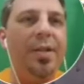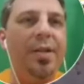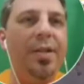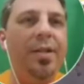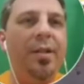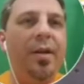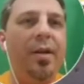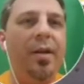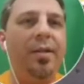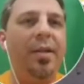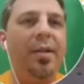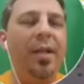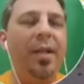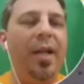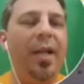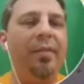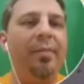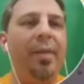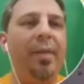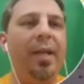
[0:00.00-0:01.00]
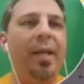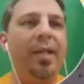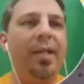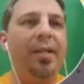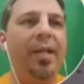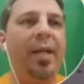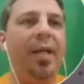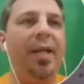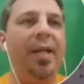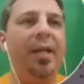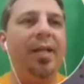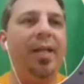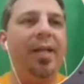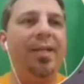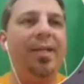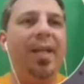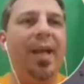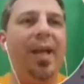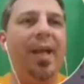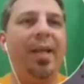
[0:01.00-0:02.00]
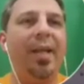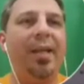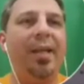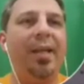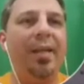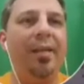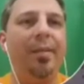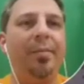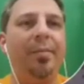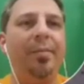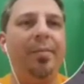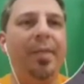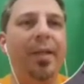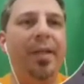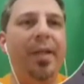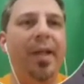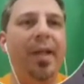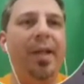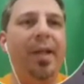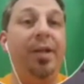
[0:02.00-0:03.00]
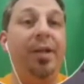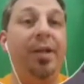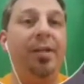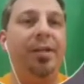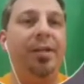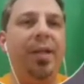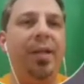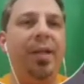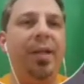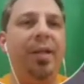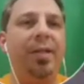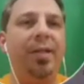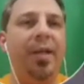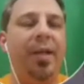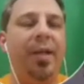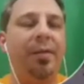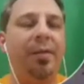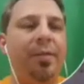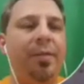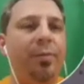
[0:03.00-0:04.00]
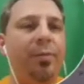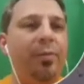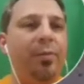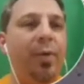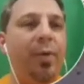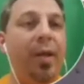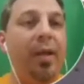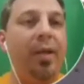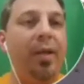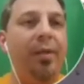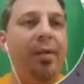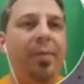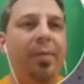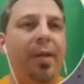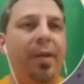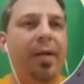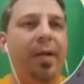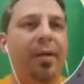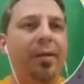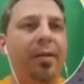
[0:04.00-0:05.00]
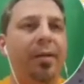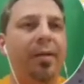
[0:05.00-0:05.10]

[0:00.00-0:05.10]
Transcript: he's taunting everybody has got to attack him and you can see his health is way up there.